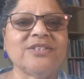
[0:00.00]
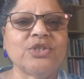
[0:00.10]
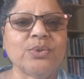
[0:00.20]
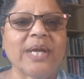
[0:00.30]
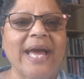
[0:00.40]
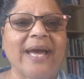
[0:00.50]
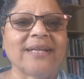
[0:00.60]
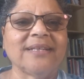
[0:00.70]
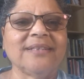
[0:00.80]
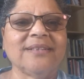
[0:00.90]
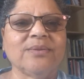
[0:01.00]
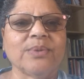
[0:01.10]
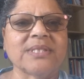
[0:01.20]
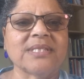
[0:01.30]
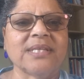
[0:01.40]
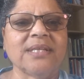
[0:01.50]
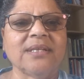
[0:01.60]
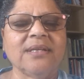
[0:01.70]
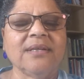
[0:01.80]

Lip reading: TUCAD was the